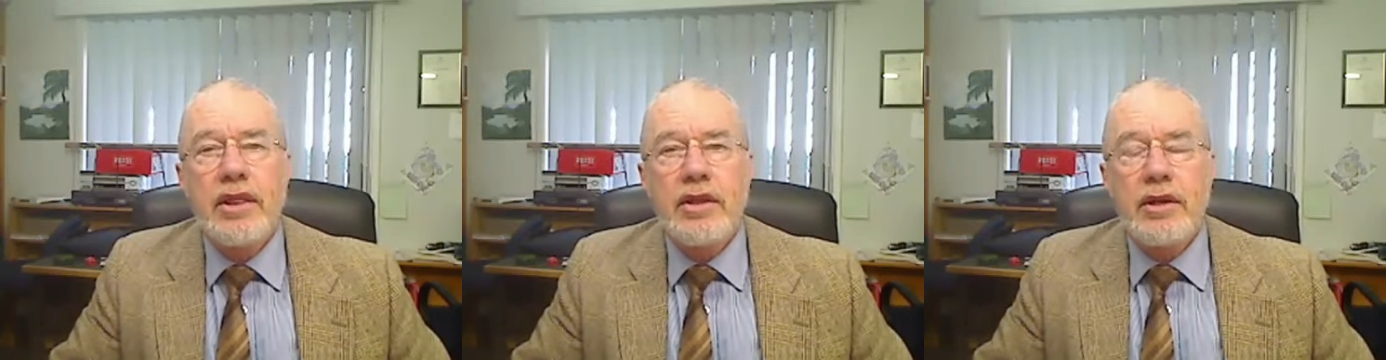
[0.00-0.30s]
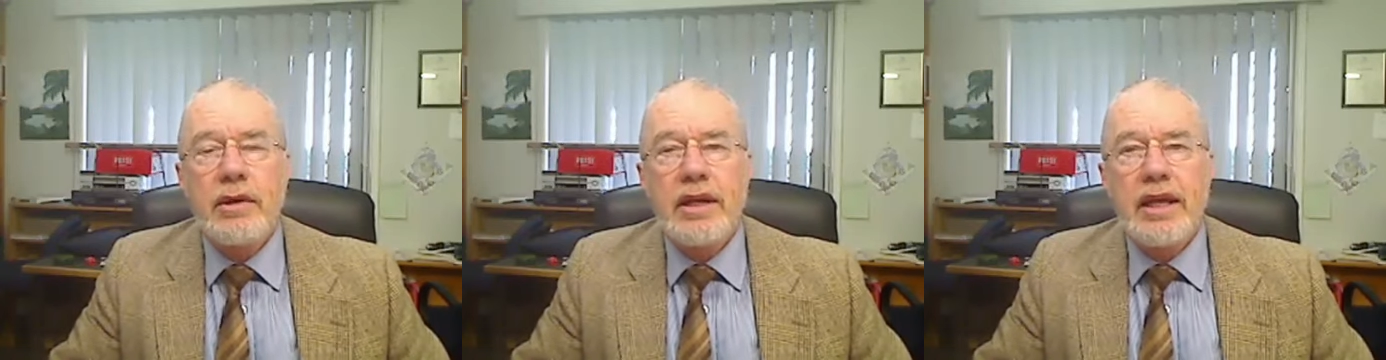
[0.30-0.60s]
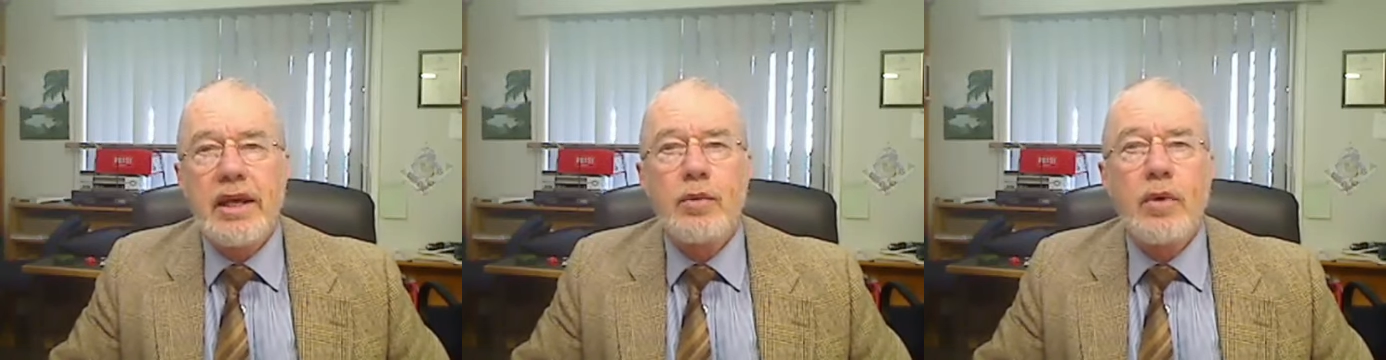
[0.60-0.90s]
that are
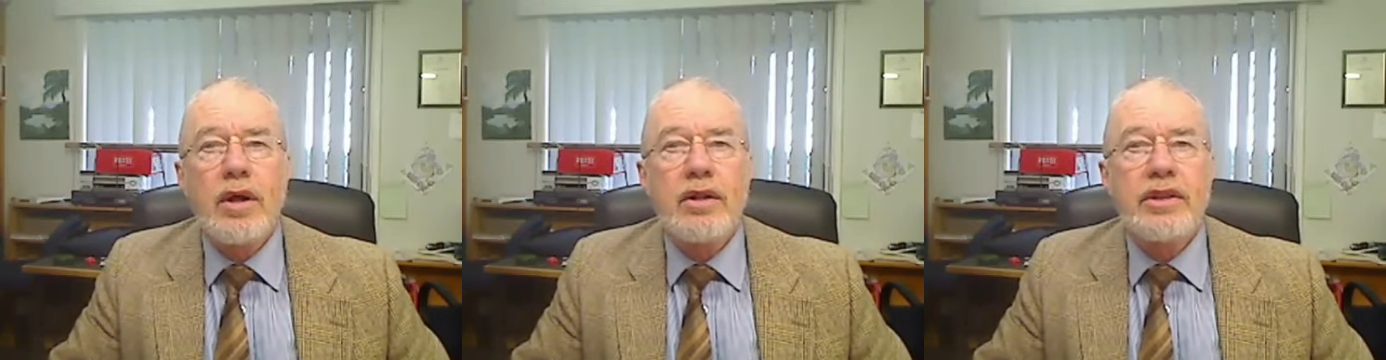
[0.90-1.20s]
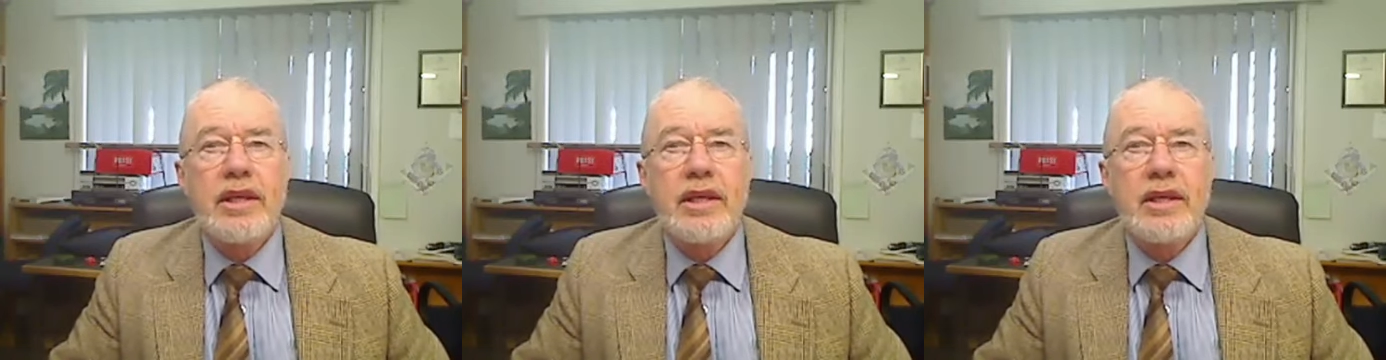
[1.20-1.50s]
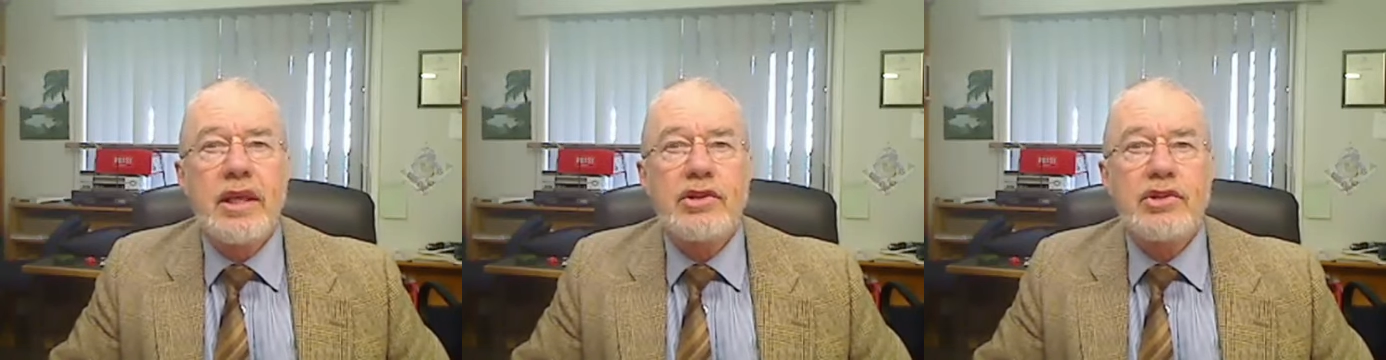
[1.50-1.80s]
allowed while the
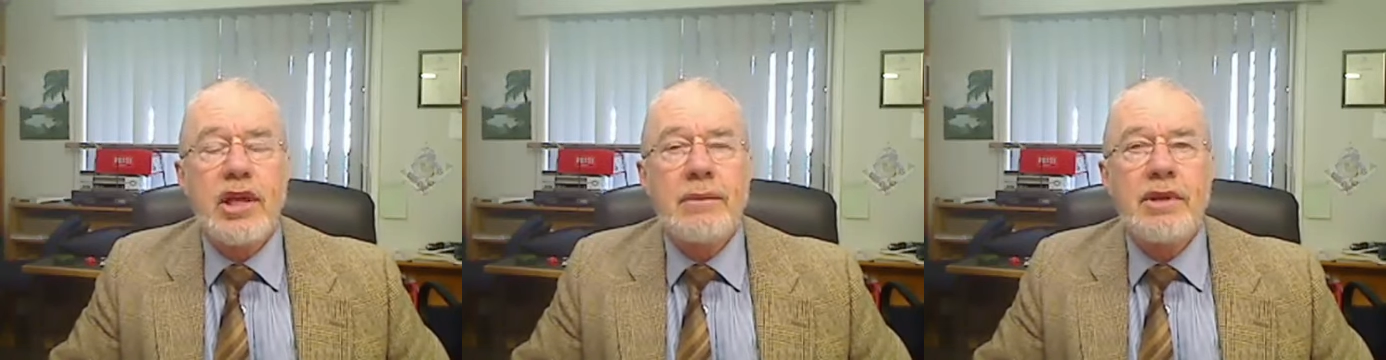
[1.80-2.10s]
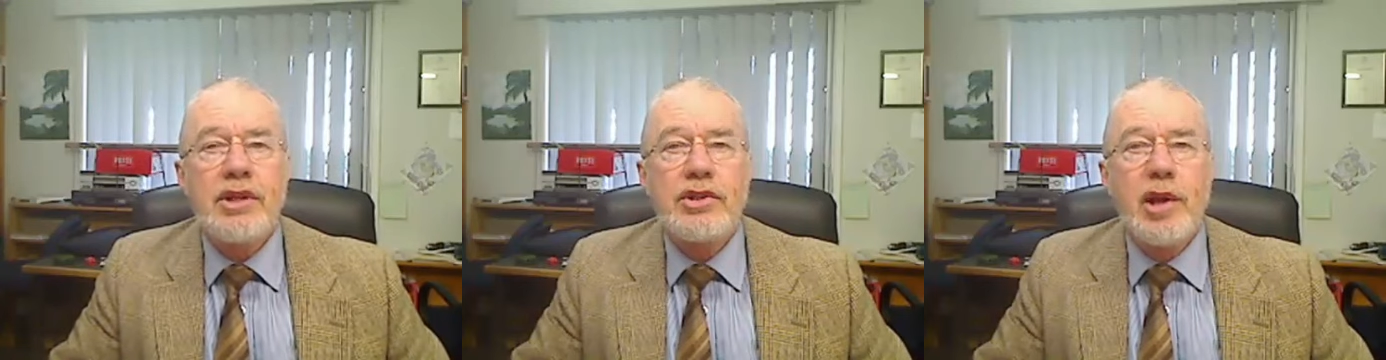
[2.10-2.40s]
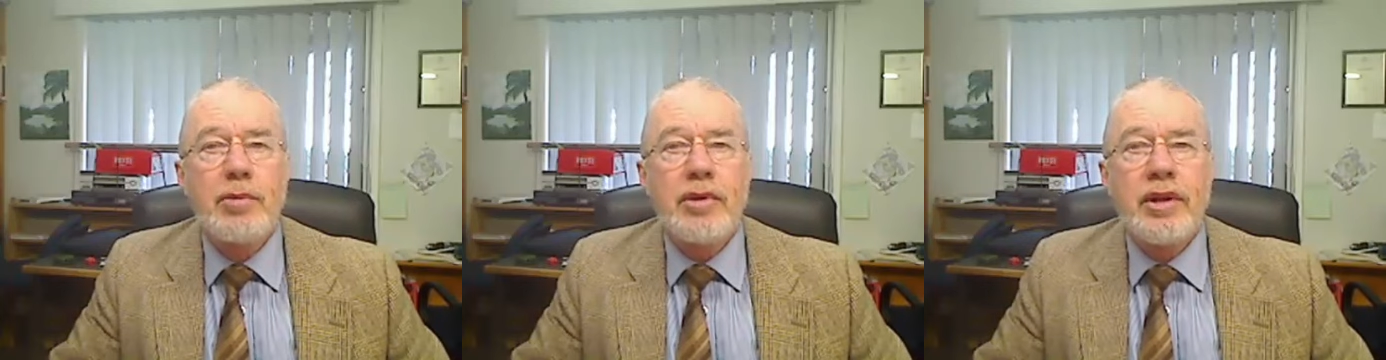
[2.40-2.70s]
exam is
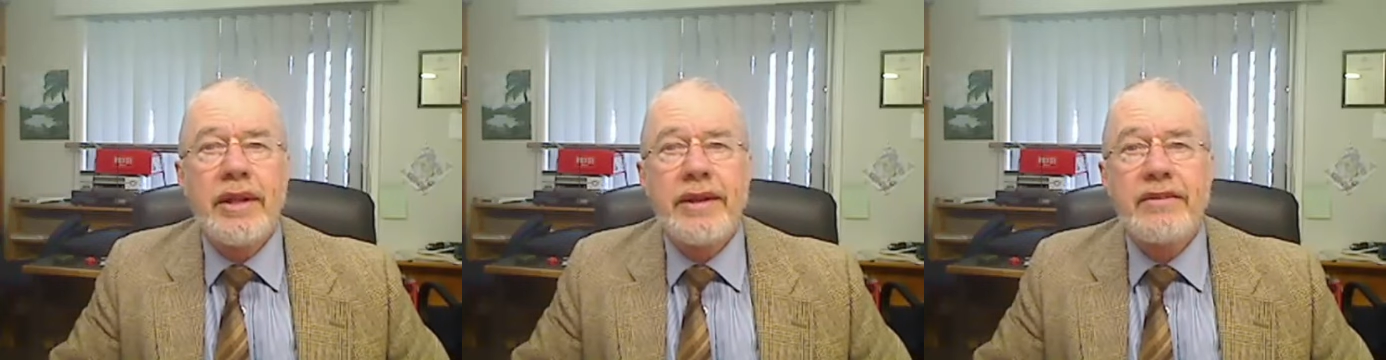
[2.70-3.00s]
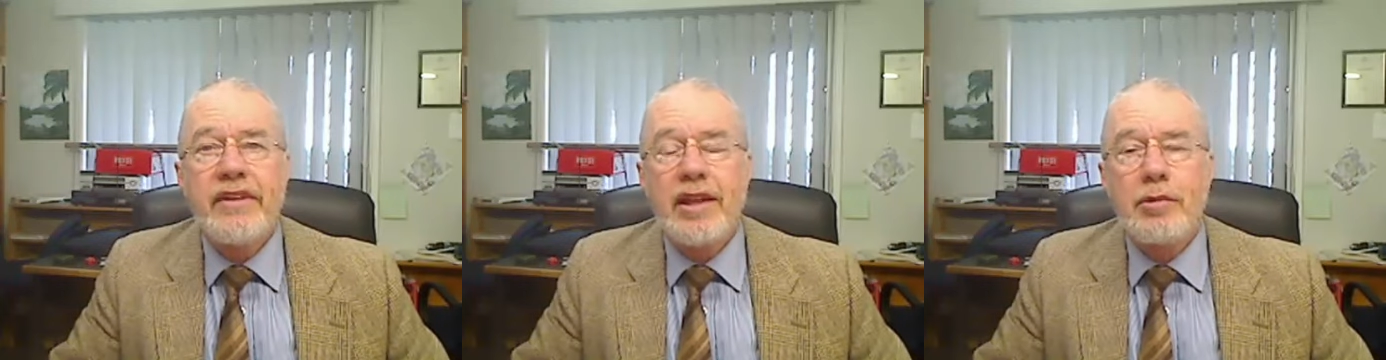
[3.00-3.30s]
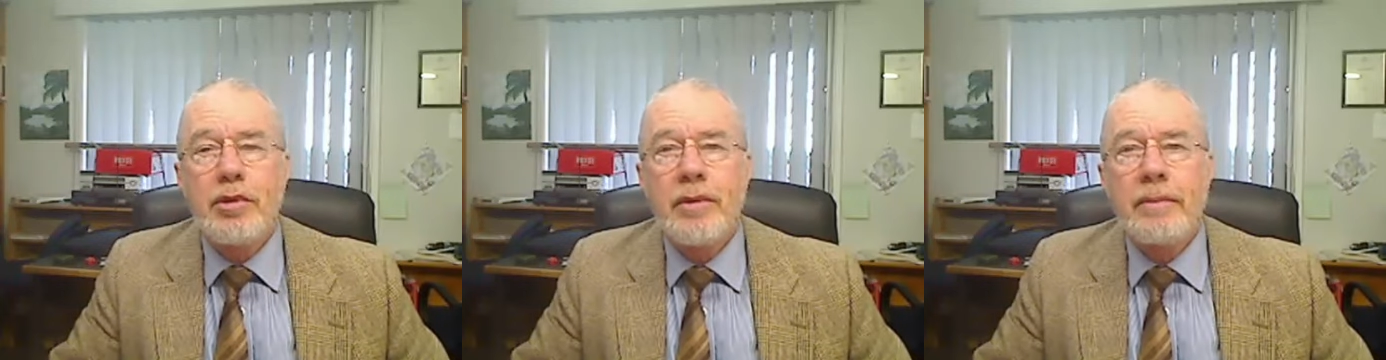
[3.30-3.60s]
open and
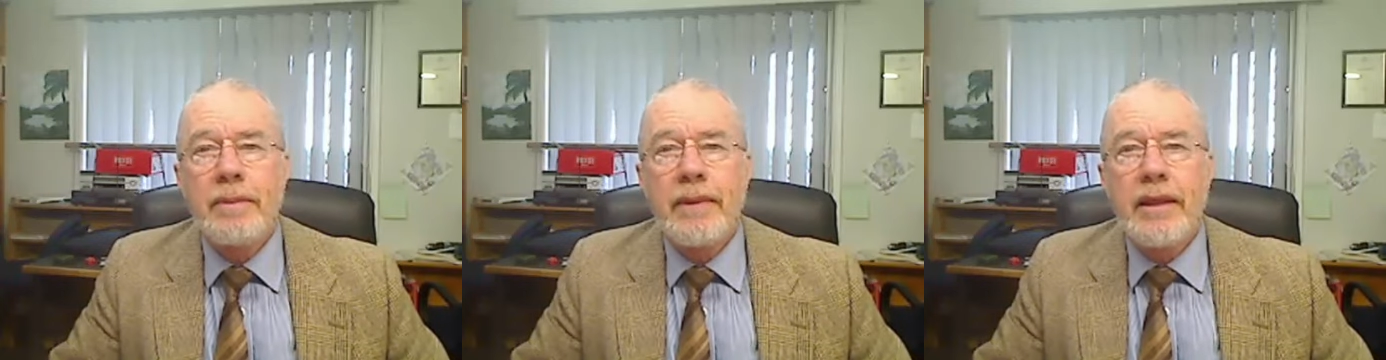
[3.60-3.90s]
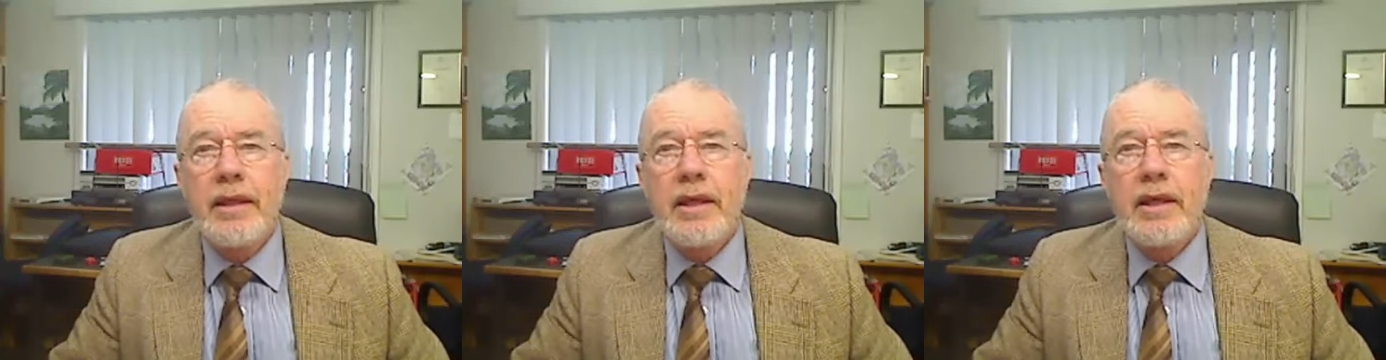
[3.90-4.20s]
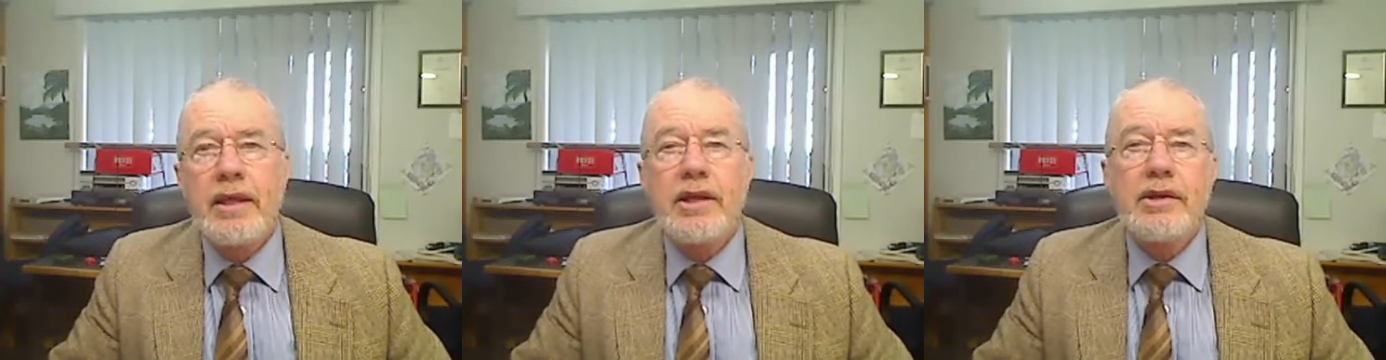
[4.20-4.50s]
available,
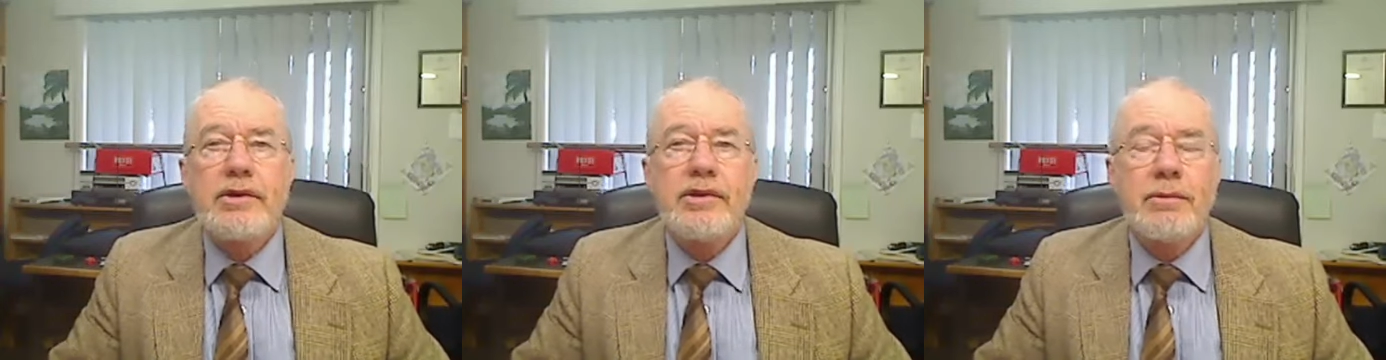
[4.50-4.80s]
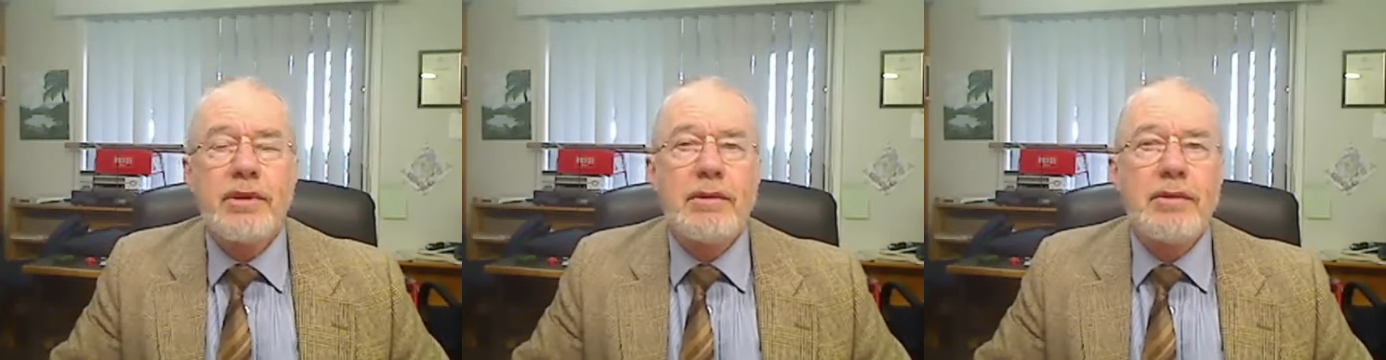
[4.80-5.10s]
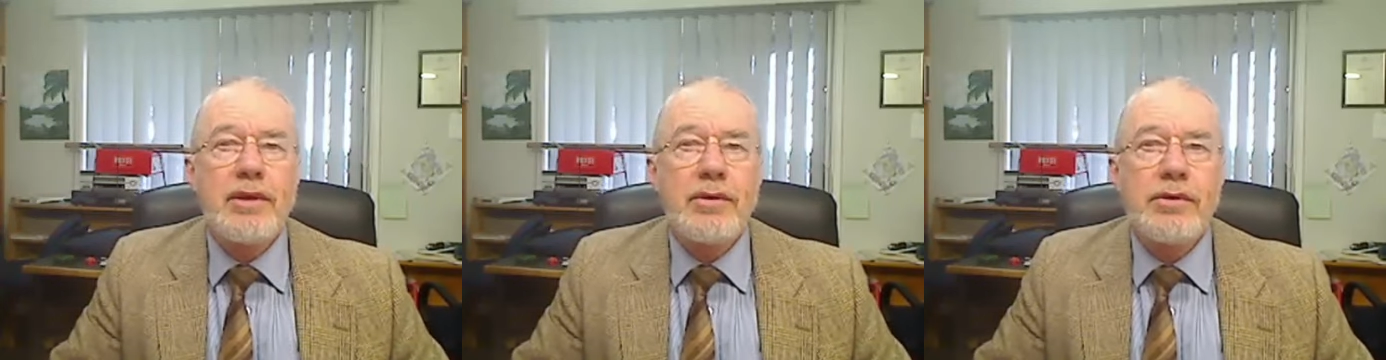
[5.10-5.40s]
simply
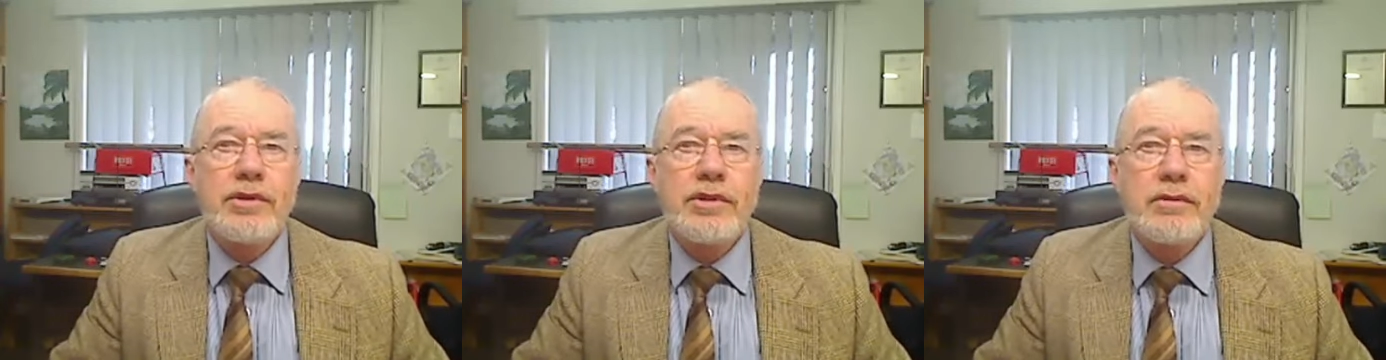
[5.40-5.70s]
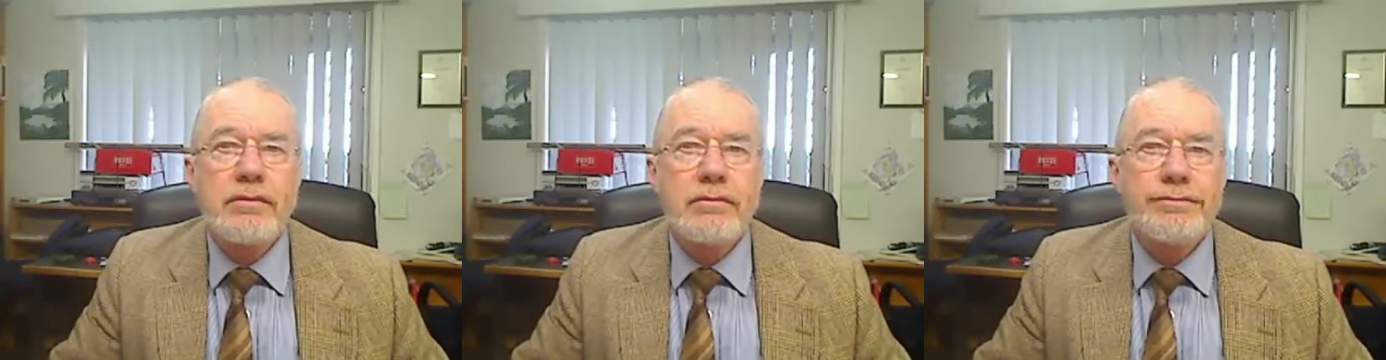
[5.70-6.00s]
because